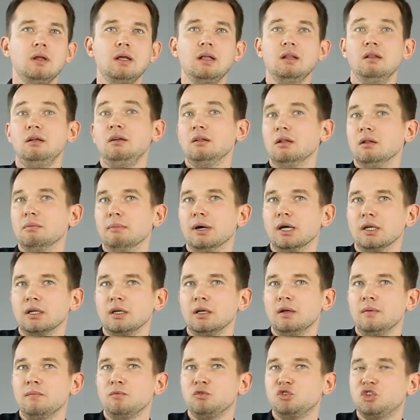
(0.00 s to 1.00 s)
little
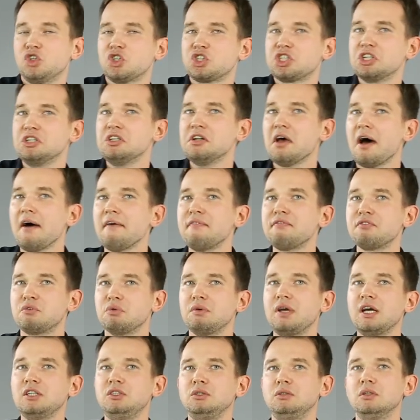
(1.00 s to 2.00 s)
money, just enough to
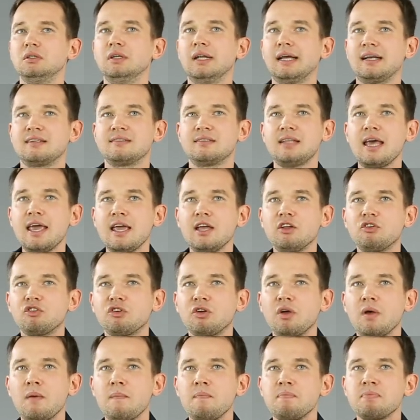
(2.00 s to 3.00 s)
get you to the next stage,
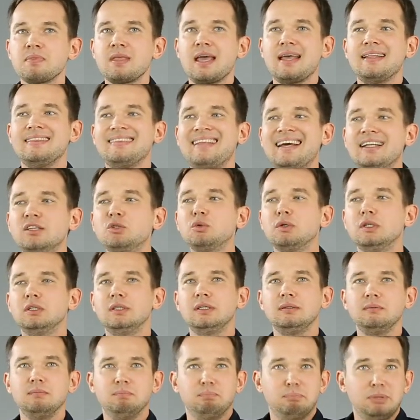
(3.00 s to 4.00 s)
and then do
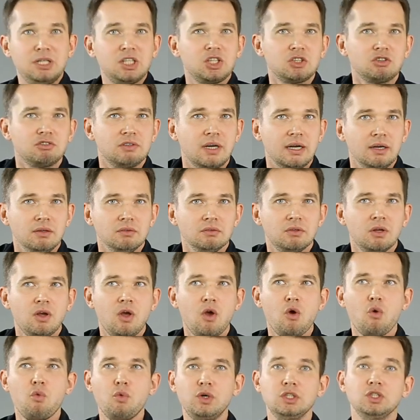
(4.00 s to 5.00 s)
a bigger round
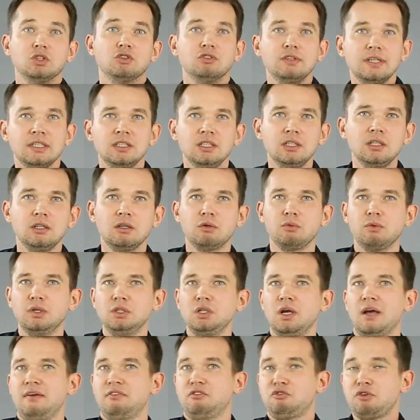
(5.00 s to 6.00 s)
when you're ready, when
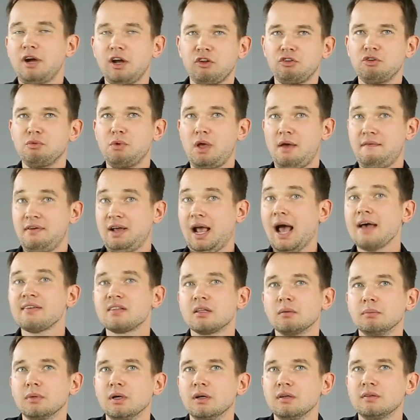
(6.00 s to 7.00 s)
you have traction, we have
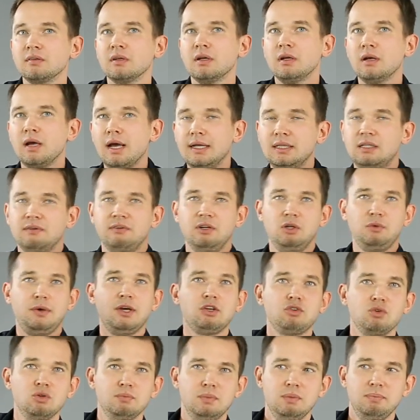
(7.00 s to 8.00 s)
customers, and the
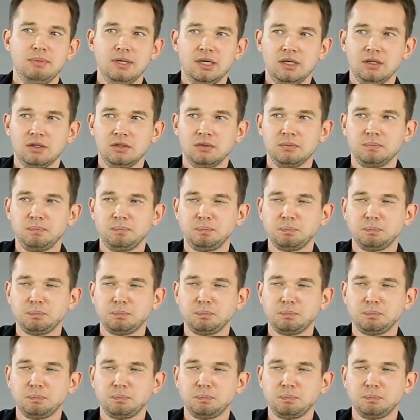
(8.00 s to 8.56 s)
valuation will be bigger.